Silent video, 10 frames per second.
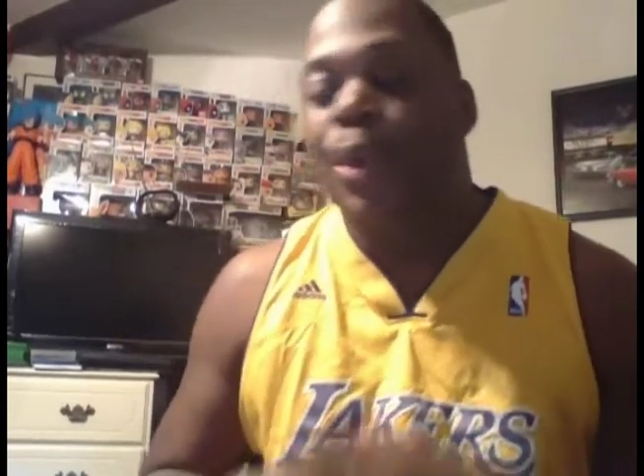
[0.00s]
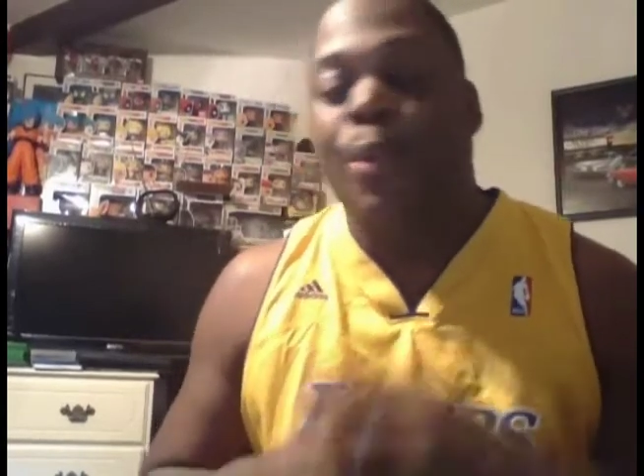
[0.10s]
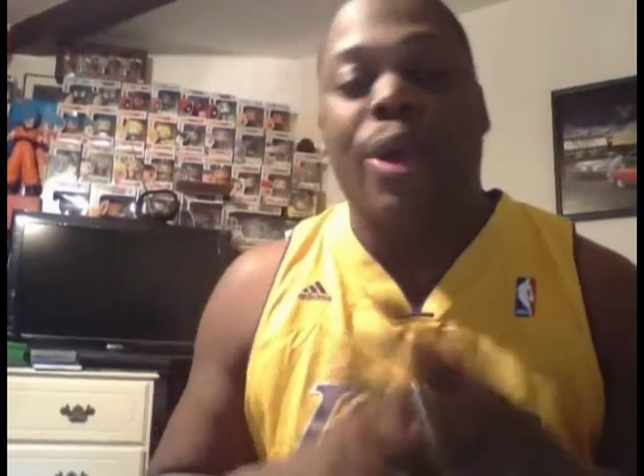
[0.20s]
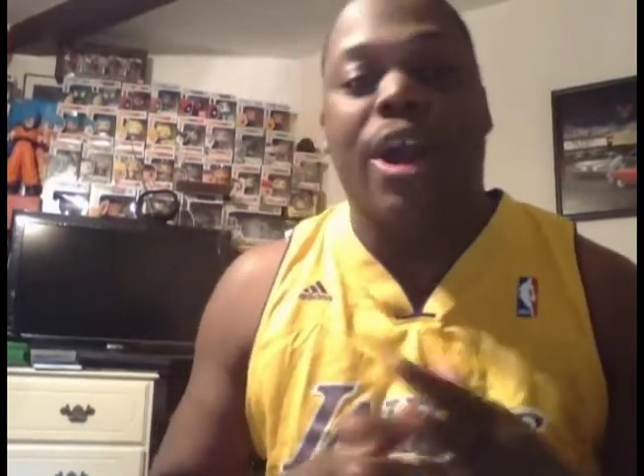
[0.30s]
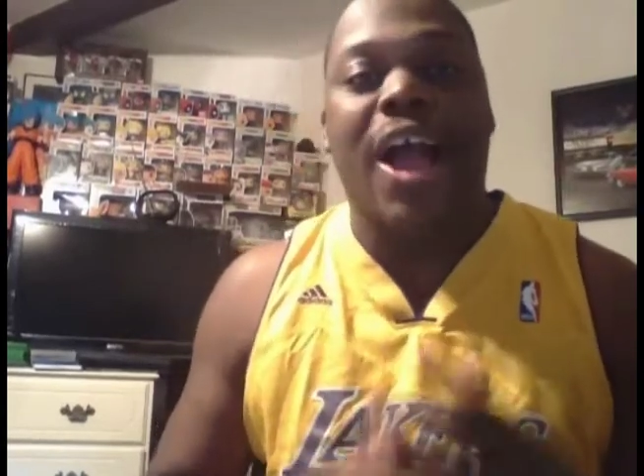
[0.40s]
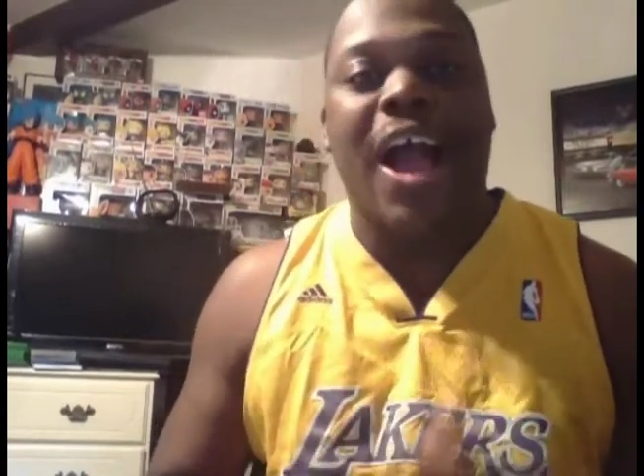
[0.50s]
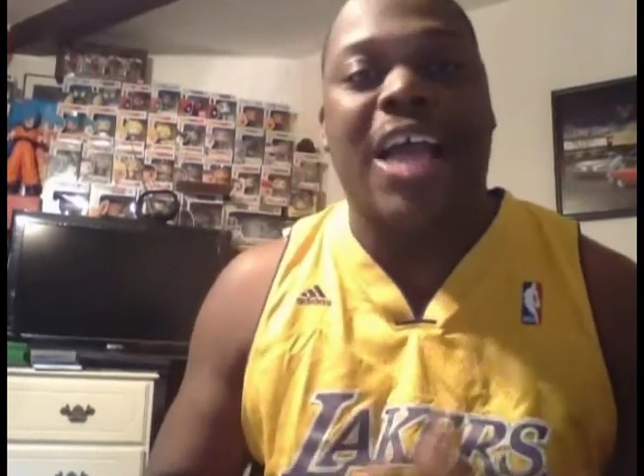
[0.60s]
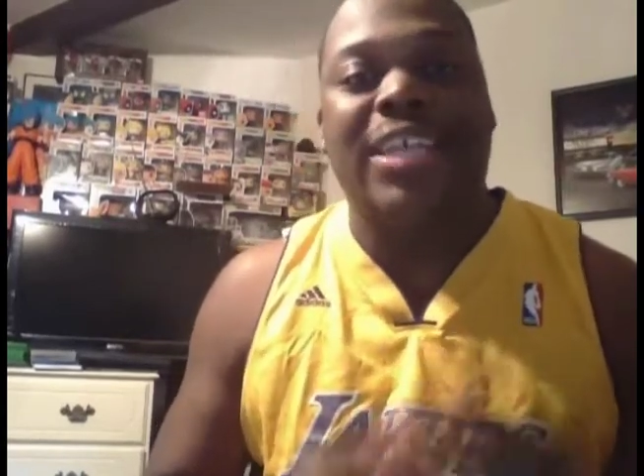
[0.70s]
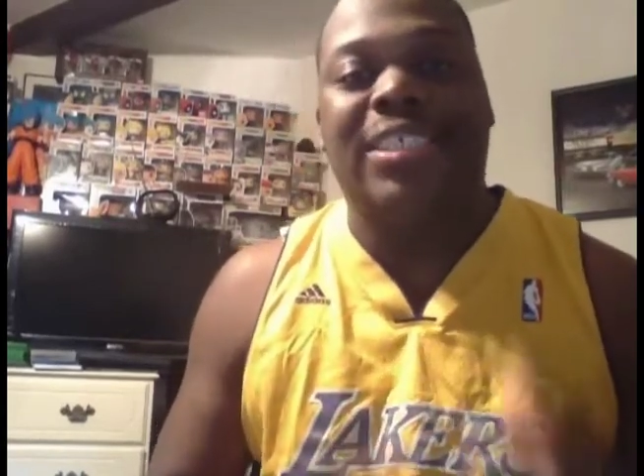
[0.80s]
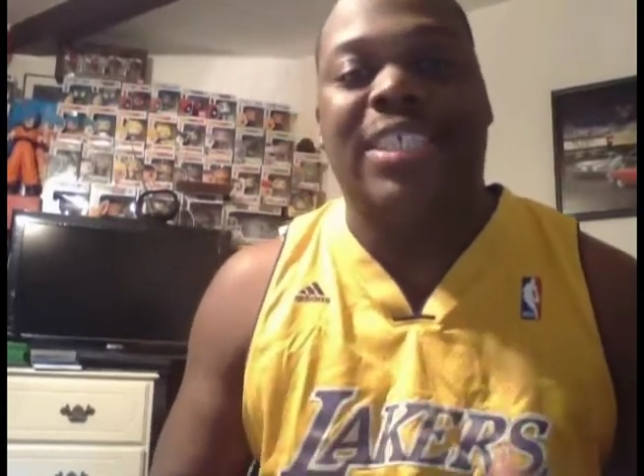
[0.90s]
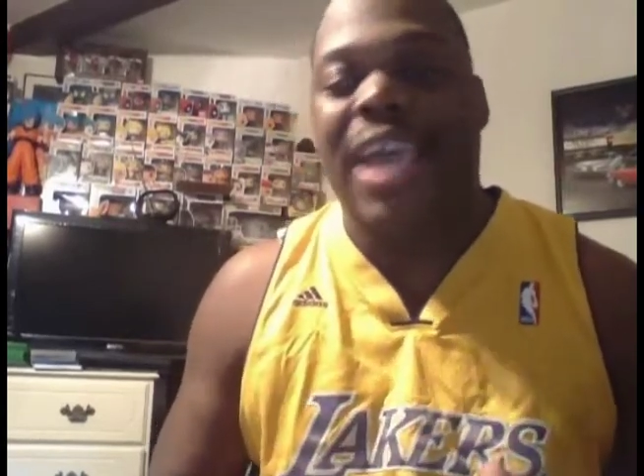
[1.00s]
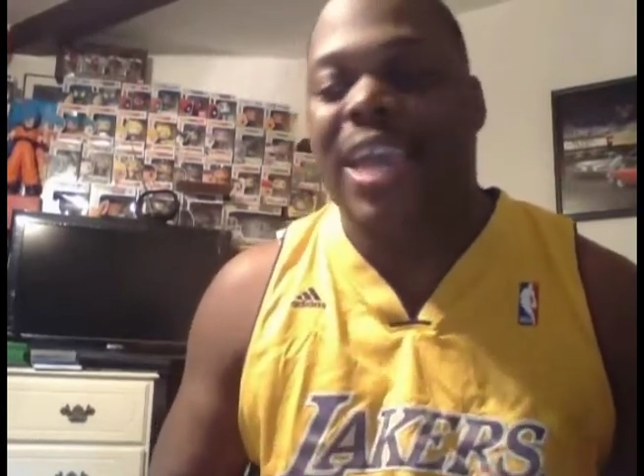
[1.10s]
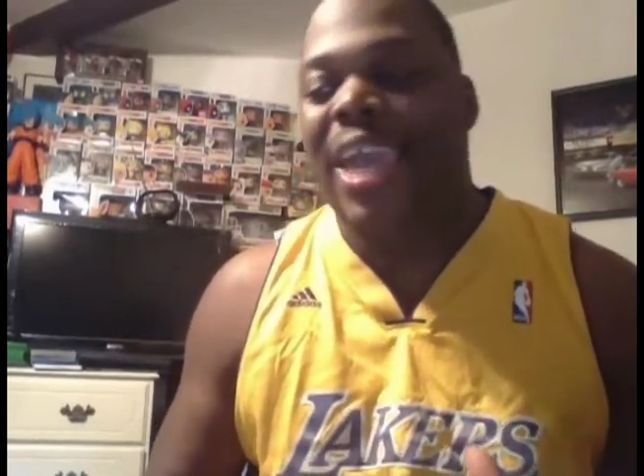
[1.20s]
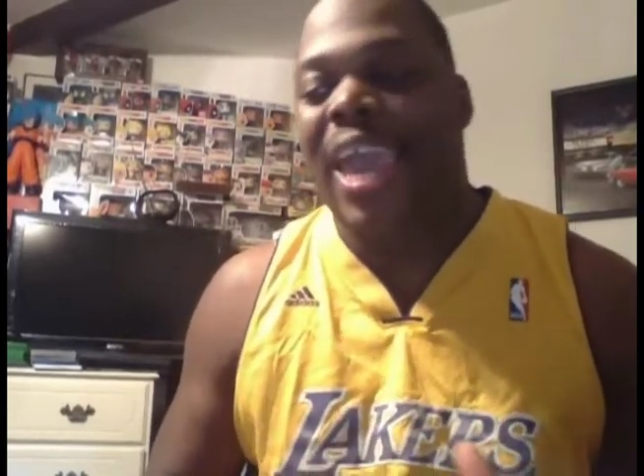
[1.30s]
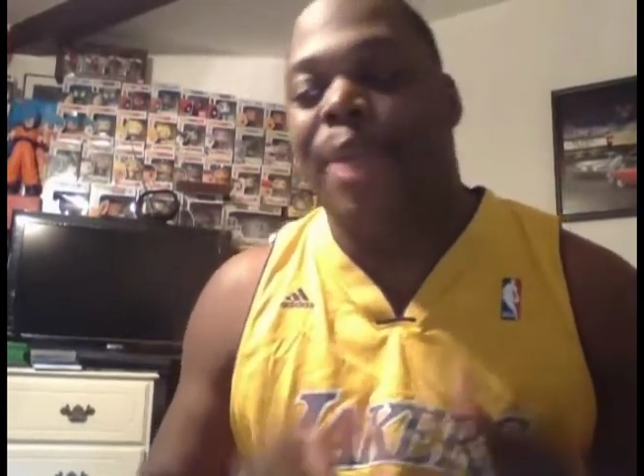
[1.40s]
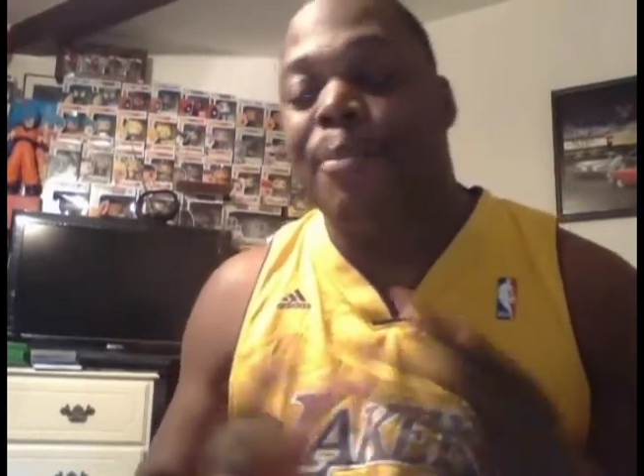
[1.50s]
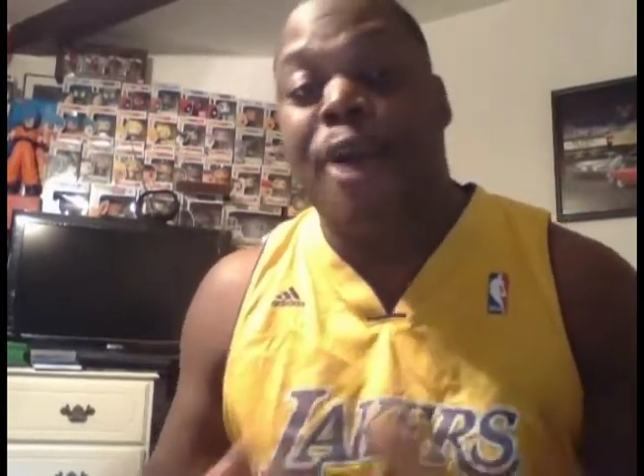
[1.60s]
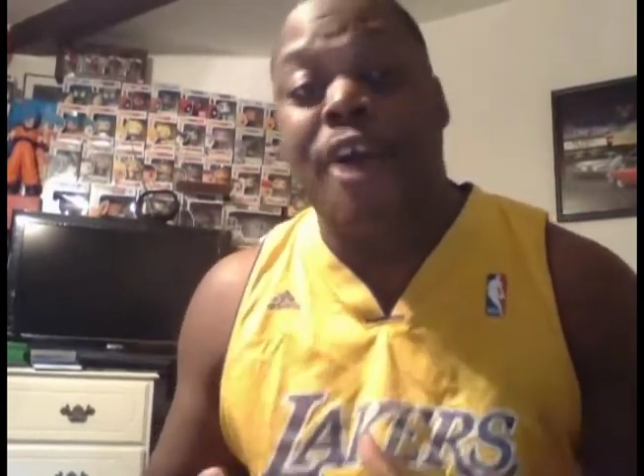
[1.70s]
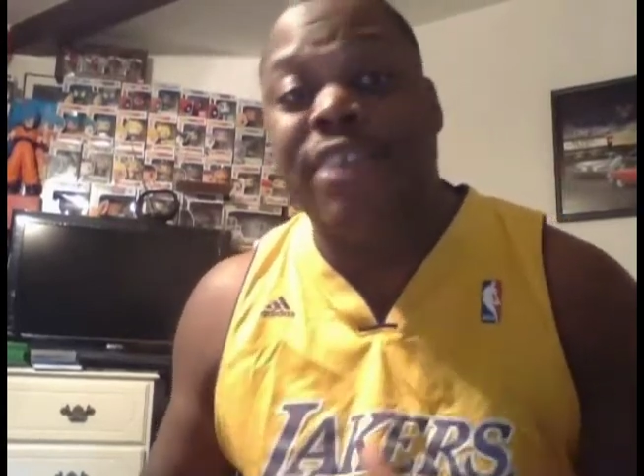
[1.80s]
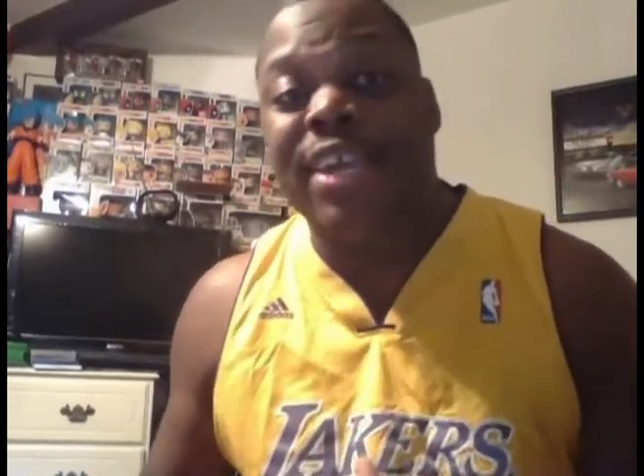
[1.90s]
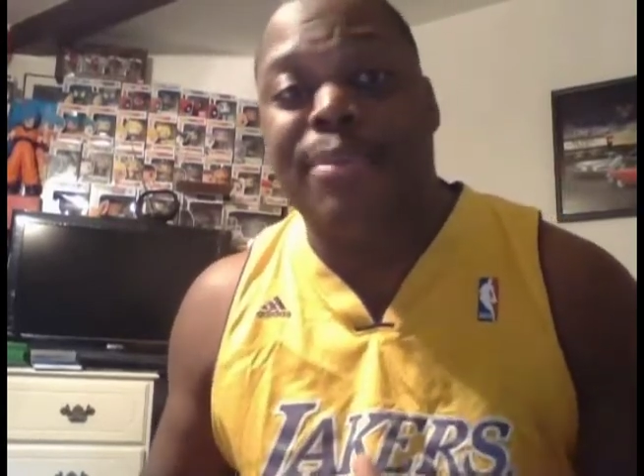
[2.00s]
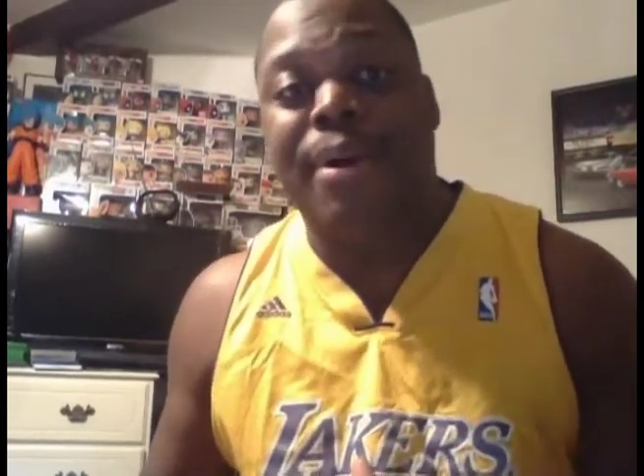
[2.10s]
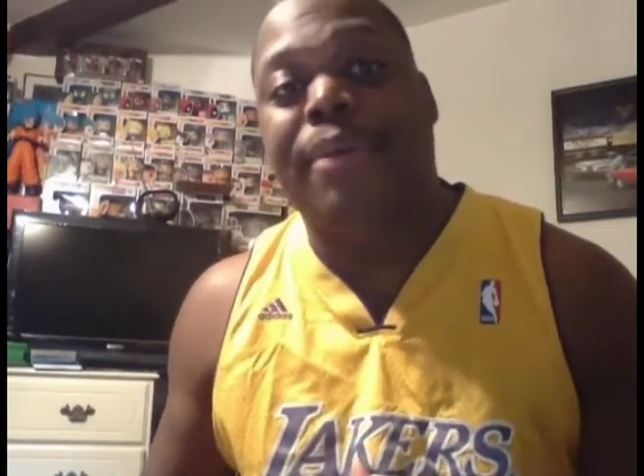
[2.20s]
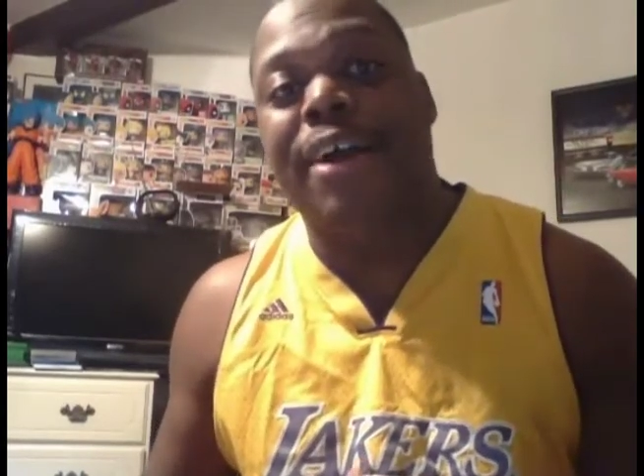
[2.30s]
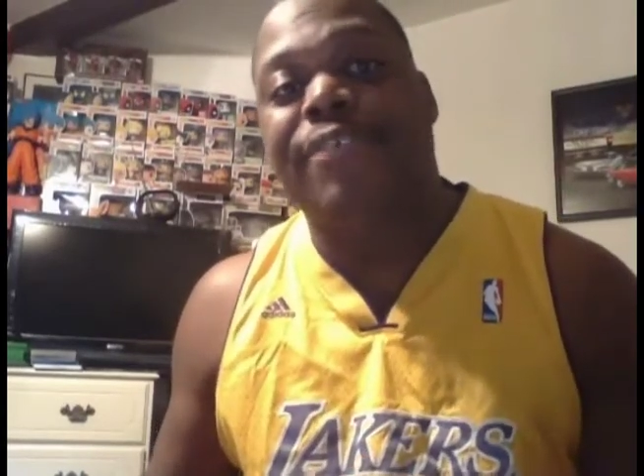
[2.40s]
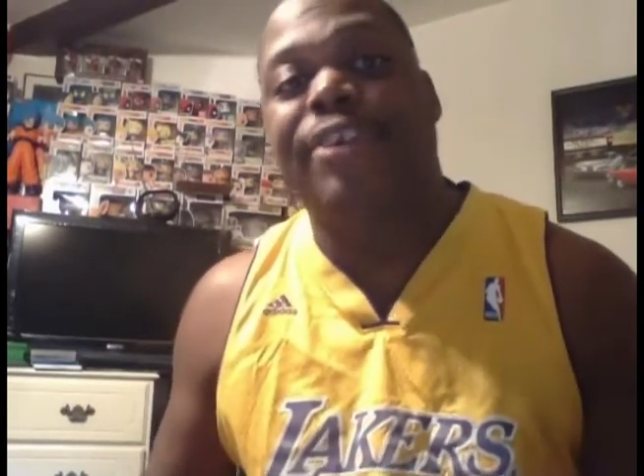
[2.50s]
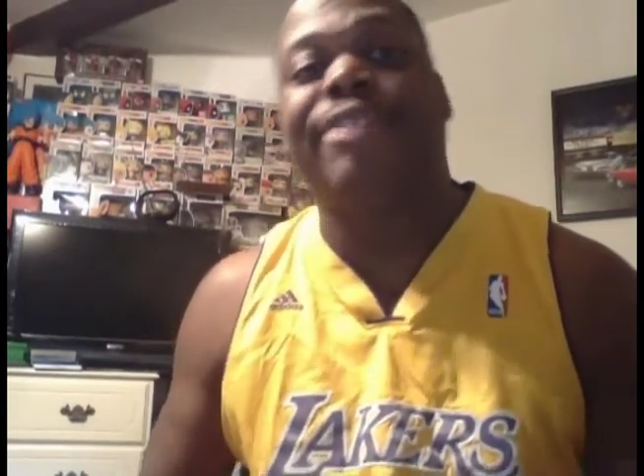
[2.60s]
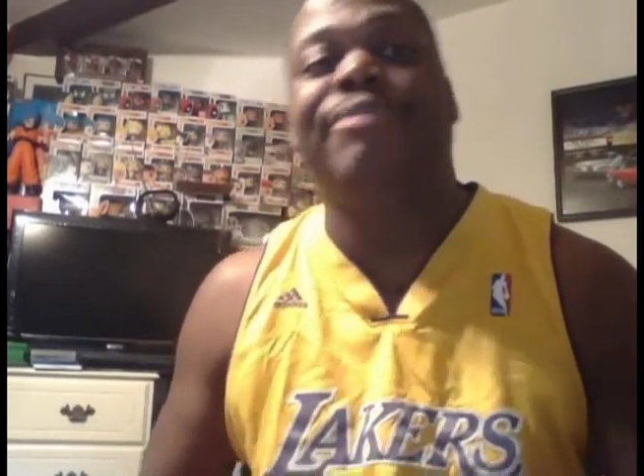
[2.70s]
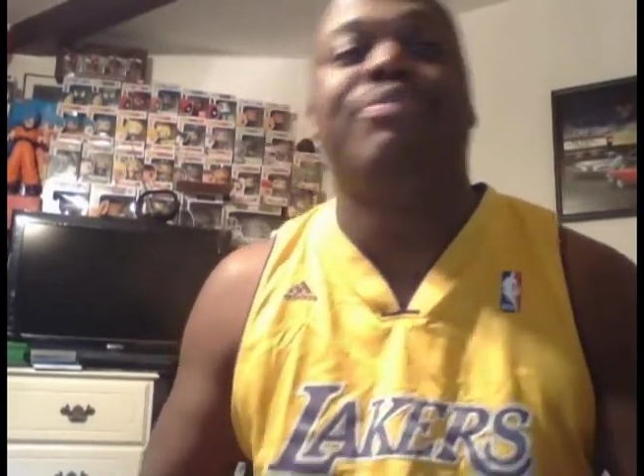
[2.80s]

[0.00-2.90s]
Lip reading: where I take a Marvel hip hop cover